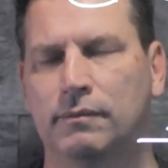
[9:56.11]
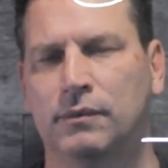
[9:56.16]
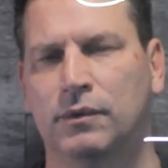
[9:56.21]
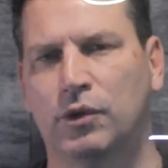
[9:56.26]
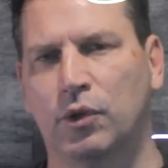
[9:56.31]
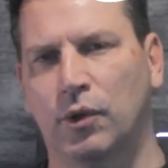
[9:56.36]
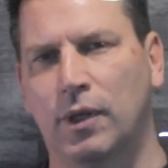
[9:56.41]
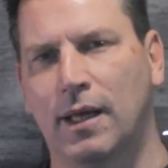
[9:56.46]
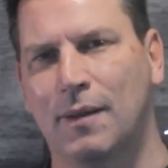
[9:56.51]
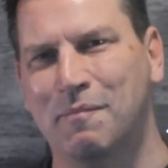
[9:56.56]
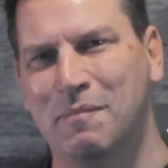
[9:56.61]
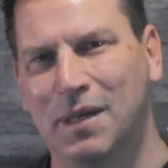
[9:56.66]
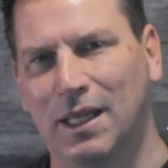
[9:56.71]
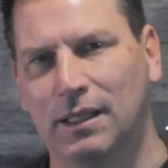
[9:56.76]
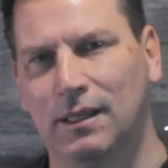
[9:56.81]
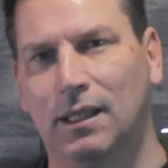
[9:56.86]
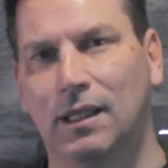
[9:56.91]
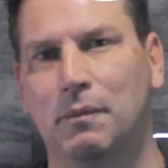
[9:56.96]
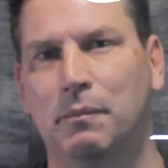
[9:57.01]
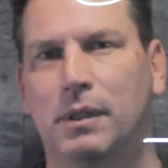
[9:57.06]
So that may
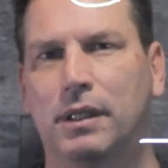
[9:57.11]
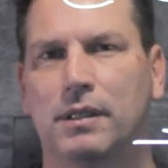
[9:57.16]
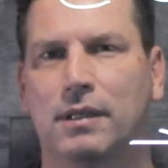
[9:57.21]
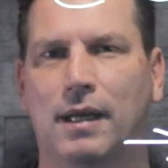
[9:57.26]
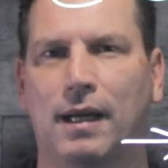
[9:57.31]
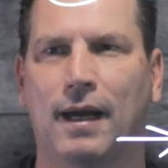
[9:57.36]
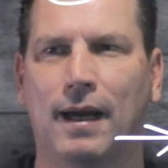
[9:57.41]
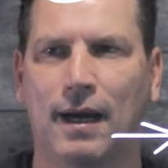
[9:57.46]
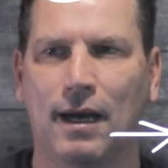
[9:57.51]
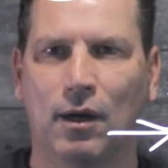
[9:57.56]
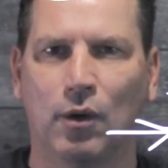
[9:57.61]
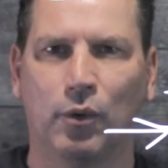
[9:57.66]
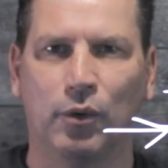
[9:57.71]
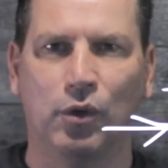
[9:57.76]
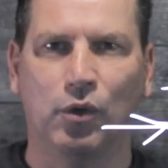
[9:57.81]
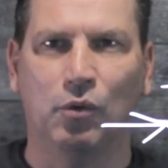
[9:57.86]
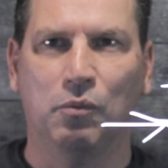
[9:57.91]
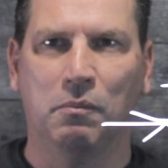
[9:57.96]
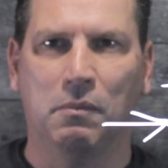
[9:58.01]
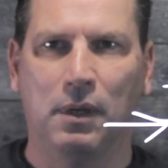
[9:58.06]
limit how
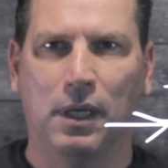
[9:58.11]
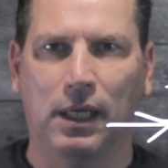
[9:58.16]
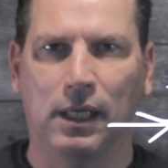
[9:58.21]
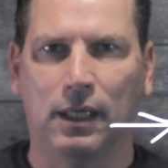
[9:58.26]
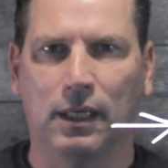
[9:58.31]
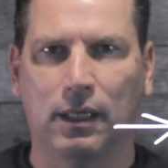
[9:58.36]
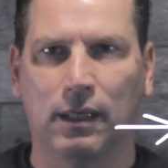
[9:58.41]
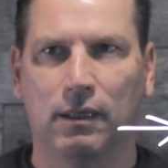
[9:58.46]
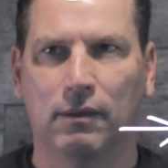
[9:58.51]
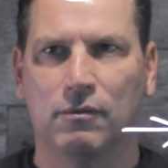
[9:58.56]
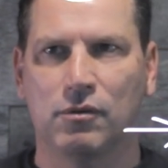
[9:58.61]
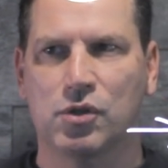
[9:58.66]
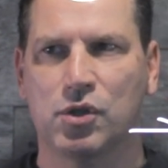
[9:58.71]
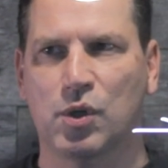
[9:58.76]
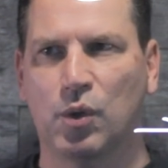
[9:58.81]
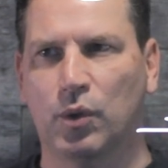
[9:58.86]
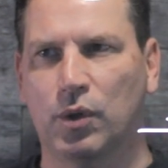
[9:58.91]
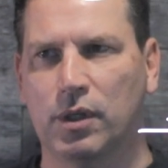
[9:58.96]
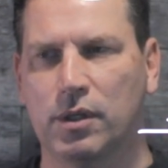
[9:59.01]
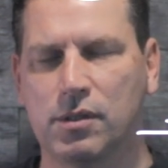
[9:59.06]
you make
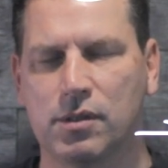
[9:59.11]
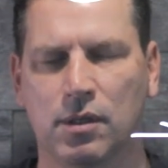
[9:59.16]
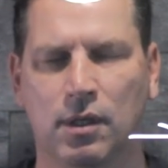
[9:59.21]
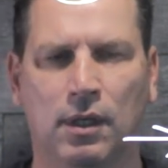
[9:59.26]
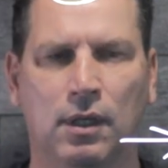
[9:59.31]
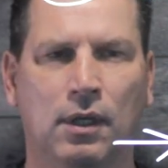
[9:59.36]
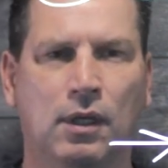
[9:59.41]
sodas.